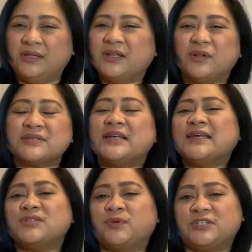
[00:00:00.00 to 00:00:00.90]
it looks like
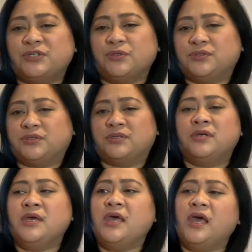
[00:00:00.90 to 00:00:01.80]
it was used,
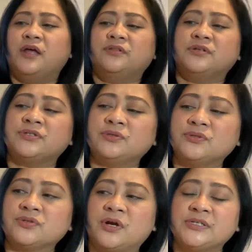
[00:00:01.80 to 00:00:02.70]
and there's no
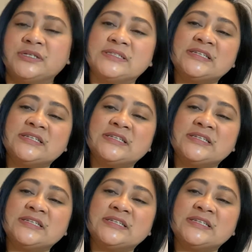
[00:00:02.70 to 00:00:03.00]
scratch.